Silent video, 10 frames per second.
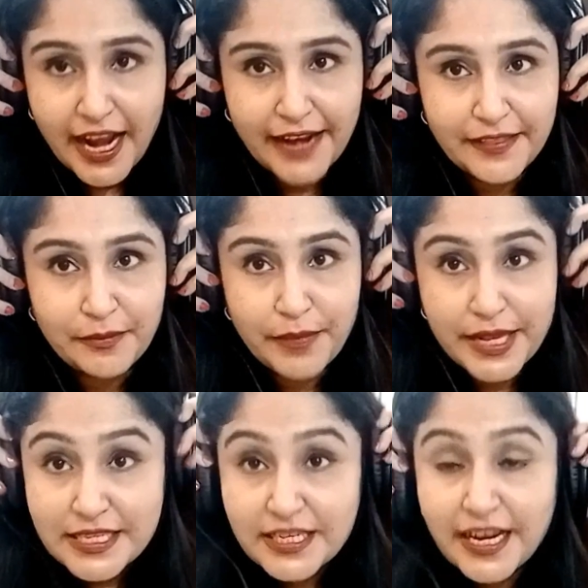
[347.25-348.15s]
and the
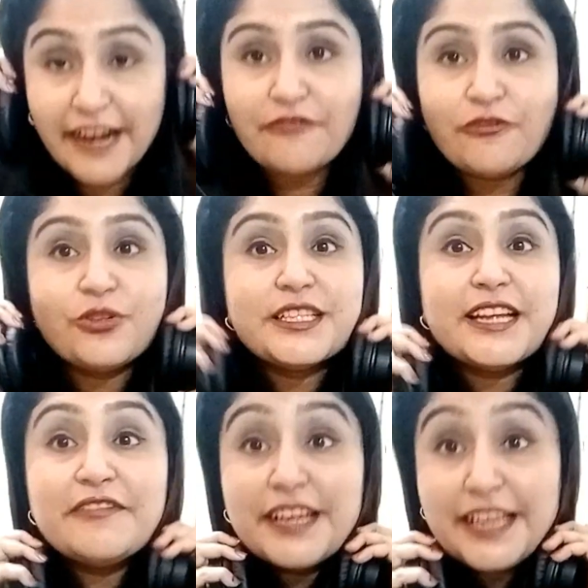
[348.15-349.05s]
best headphones
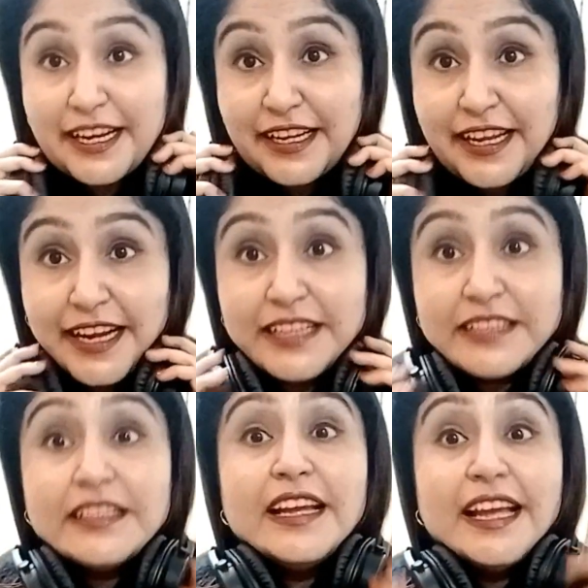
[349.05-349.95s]
that we can get
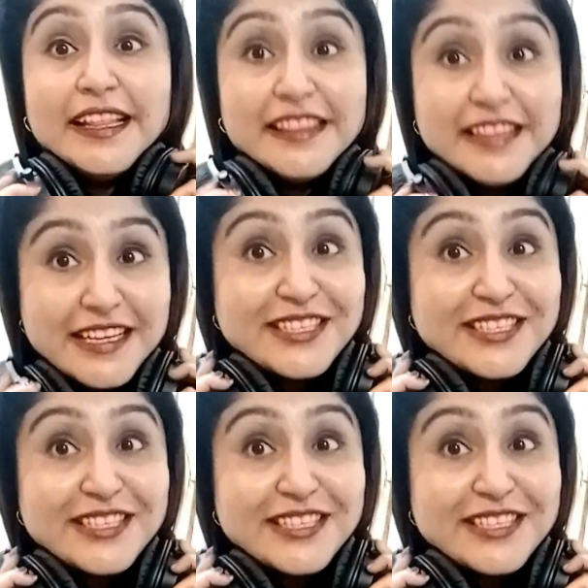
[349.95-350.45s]
in this